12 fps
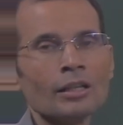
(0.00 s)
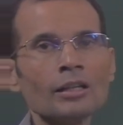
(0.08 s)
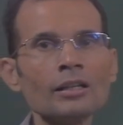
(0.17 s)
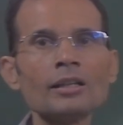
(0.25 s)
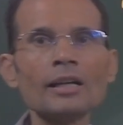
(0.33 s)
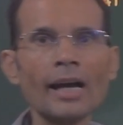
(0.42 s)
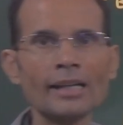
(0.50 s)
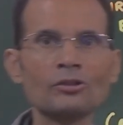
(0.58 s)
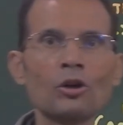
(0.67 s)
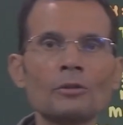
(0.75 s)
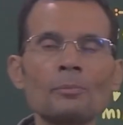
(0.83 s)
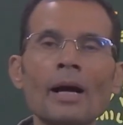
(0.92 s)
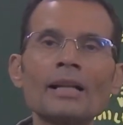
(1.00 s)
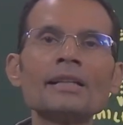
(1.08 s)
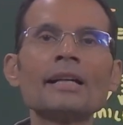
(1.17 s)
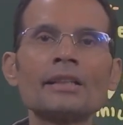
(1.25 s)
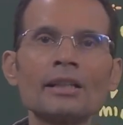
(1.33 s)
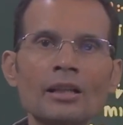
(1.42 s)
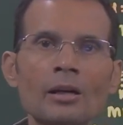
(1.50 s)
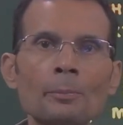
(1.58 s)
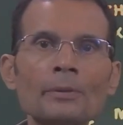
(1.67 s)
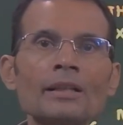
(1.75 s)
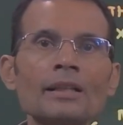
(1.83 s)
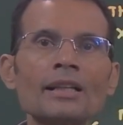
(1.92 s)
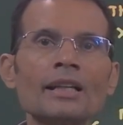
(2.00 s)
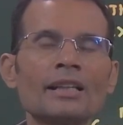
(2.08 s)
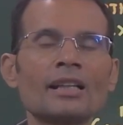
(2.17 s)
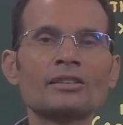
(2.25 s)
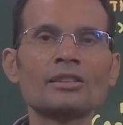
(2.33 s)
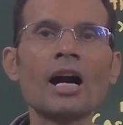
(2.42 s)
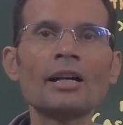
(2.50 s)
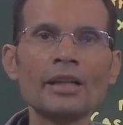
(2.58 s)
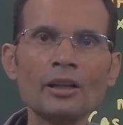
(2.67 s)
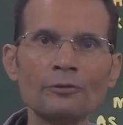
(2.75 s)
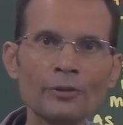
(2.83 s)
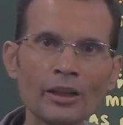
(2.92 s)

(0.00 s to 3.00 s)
has got myelinated completely. It has started